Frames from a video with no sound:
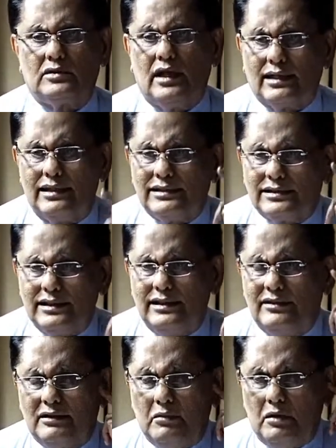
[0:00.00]
I can still
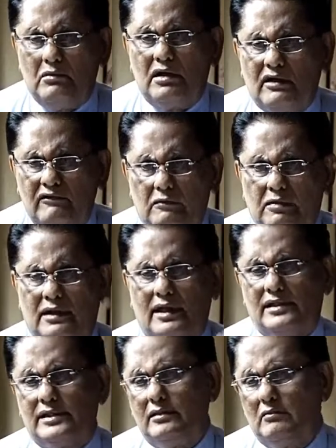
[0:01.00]
remember,
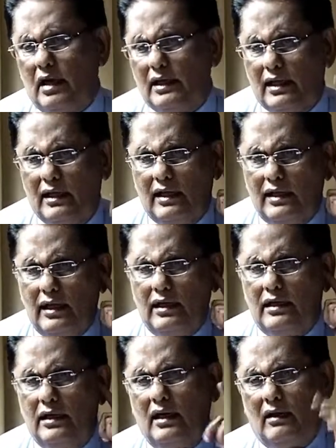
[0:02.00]
reverberates in my
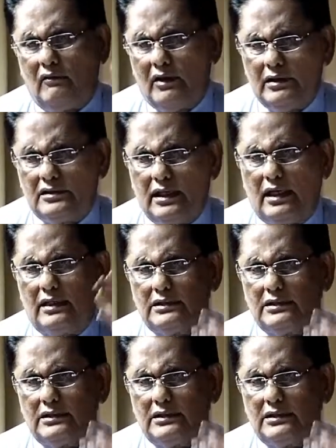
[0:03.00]
ear, when J.R.